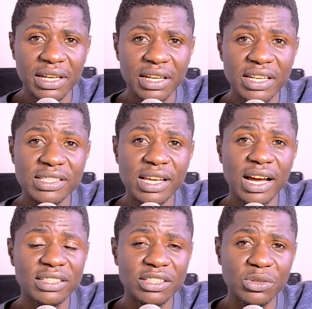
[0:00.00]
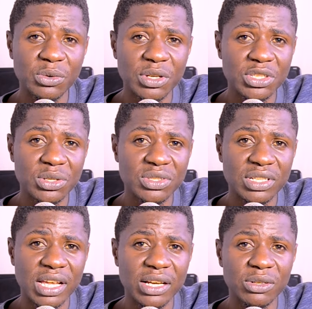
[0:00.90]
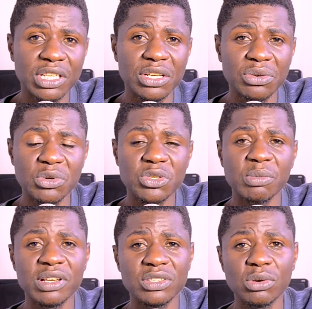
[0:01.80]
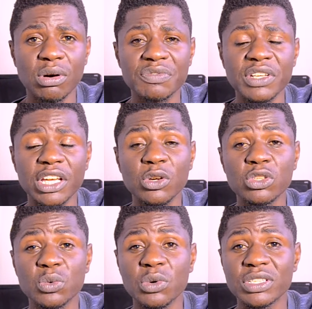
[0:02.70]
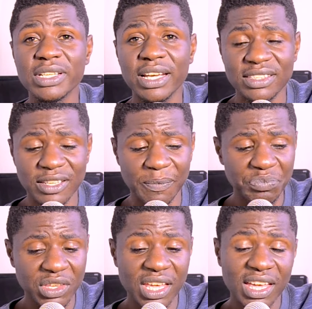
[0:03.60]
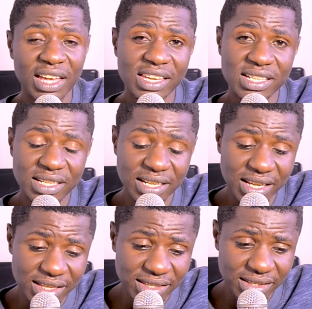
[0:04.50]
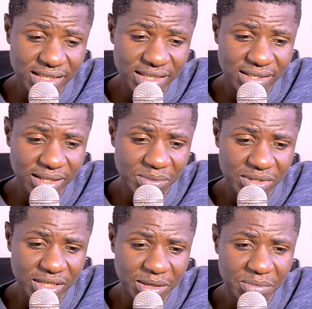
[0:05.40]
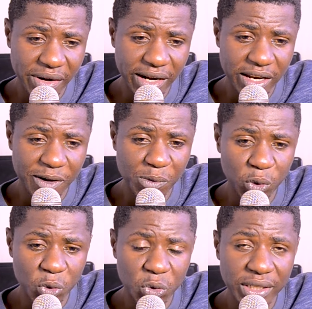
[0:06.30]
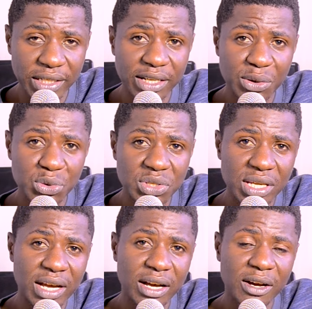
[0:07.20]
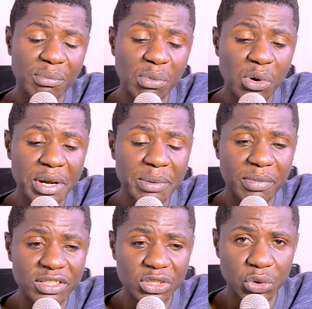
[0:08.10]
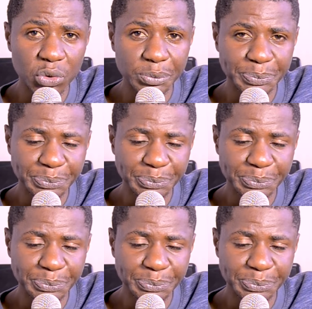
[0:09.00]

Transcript: he's asking questions like, okay, Ruto must go. After he goes, what next? It is the same Raila Amolo Odinga who sang Moi Must Go.